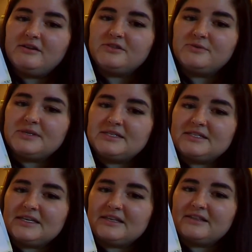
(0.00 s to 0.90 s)
so you can
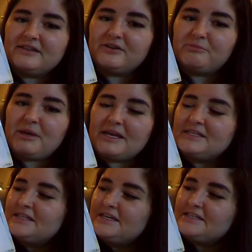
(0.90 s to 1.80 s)
see the little pig
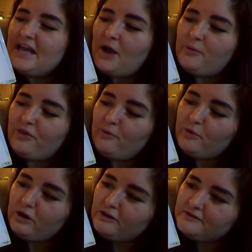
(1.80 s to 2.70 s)
sitting down with the
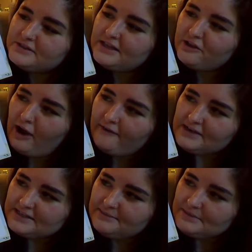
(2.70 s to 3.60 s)
wolves, and they're
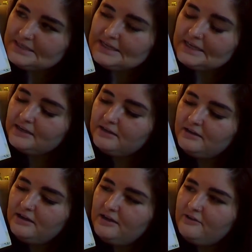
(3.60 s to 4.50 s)
having some tea
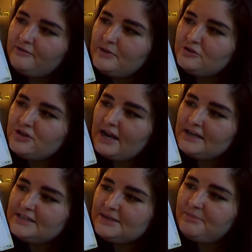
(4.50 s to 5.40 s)
in their
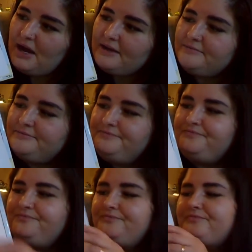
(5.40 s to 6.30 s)
china teapot.
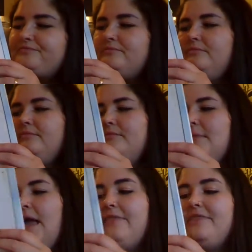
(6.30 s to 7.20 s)

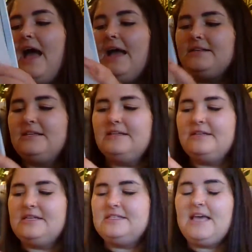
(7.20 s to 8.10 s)
And that
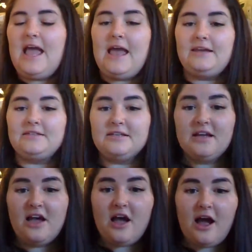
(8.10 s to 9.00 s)
is the end
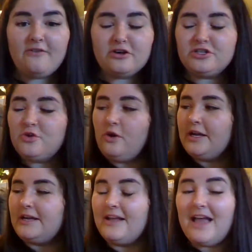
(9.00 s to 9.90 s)
of our
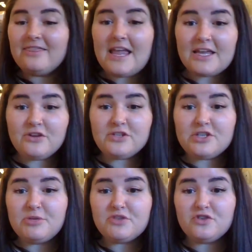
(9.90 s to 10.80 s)
story. Thank you
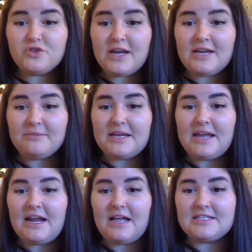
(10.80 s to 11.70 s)
so much for joining me,
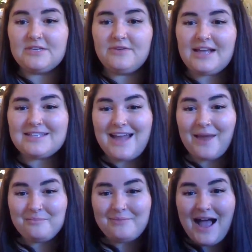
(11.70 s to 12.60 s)
and I'll see you next
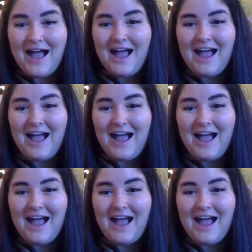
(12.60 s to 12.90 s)
time. Bye!